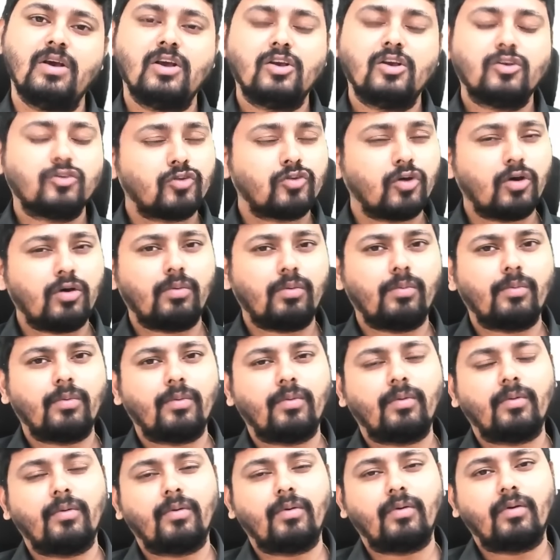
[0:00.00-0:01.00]
So
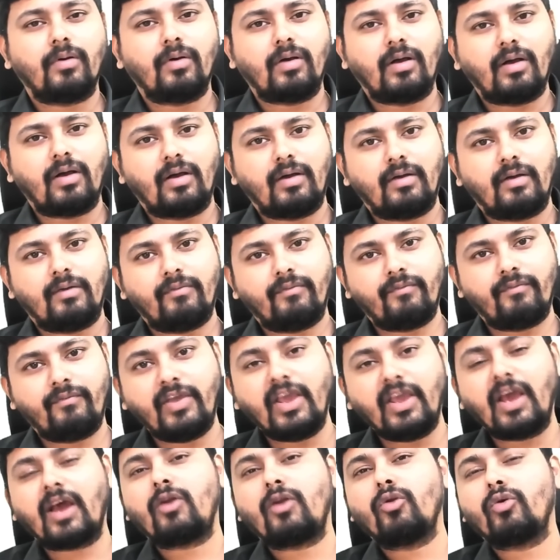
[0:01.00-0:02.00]

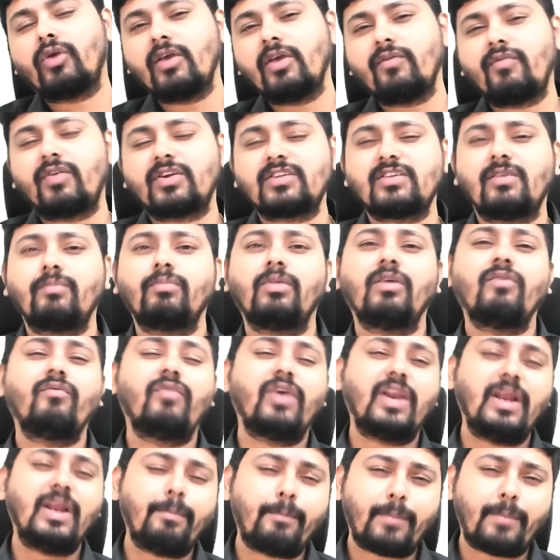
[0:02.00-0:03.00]
we are looking for something
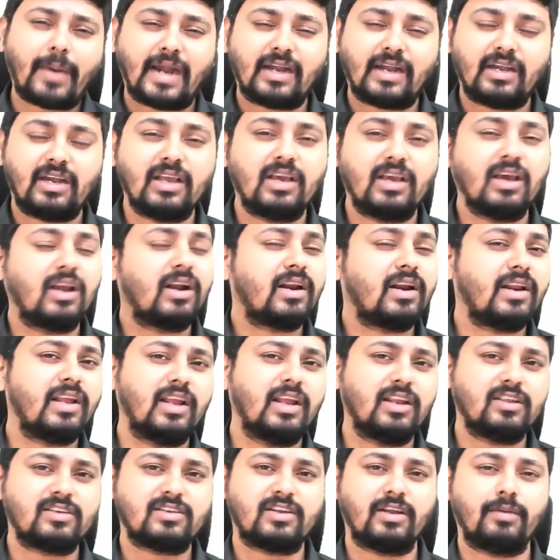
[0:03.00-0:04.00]
very practical,
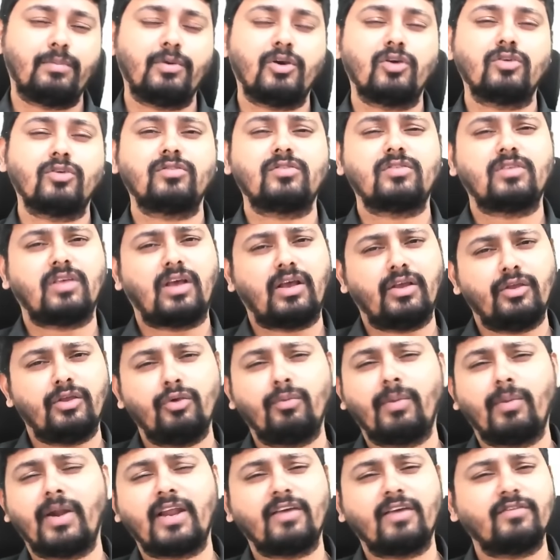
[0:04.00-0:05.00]
realistic, because you
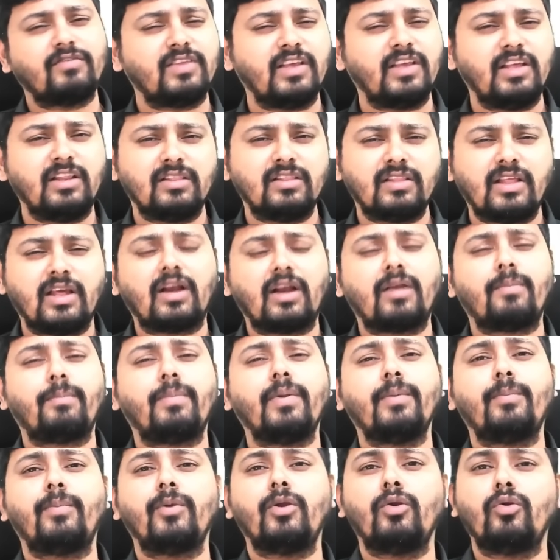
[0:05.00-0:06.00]
might have seen there are
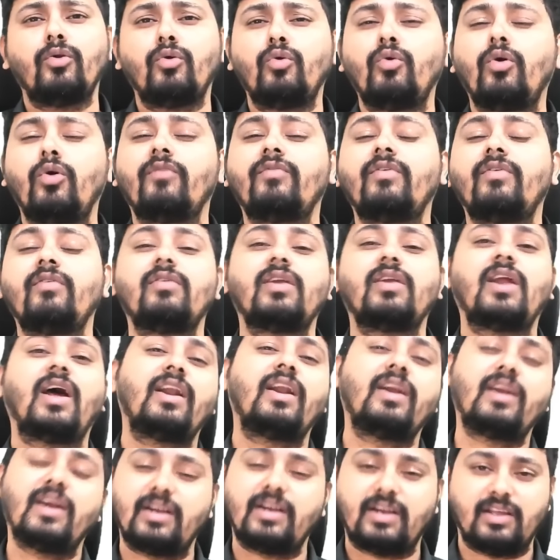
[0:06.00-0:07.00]
people who have given
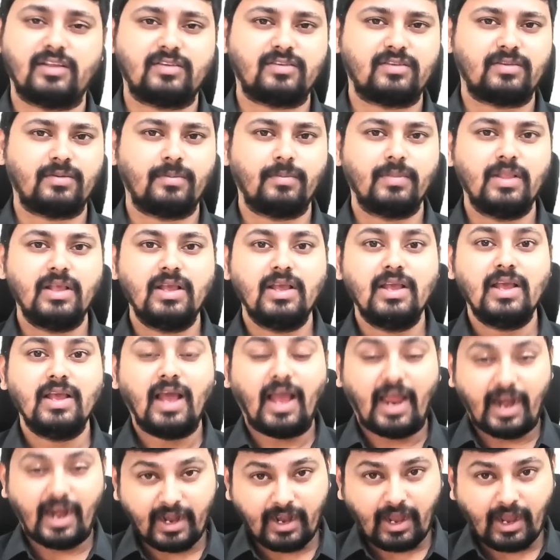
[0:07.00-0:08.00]
100 tests.
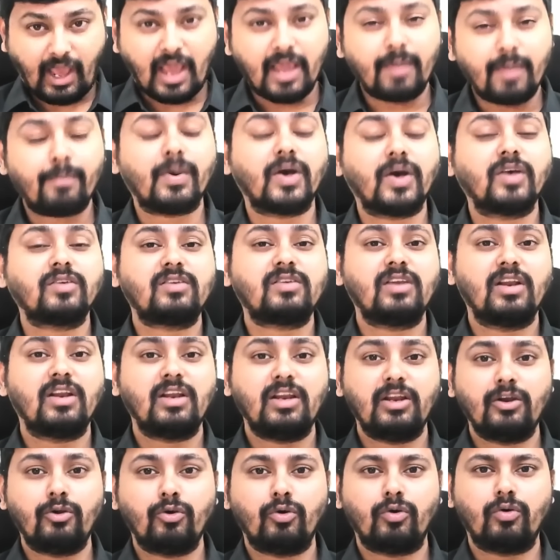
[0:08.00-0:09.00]
And I
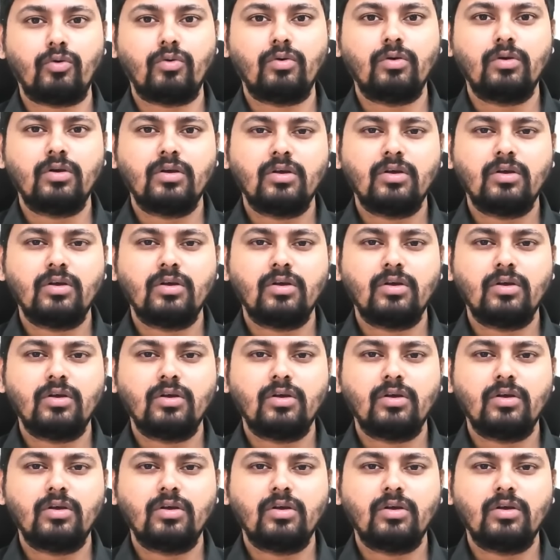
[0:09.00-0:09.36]
personally know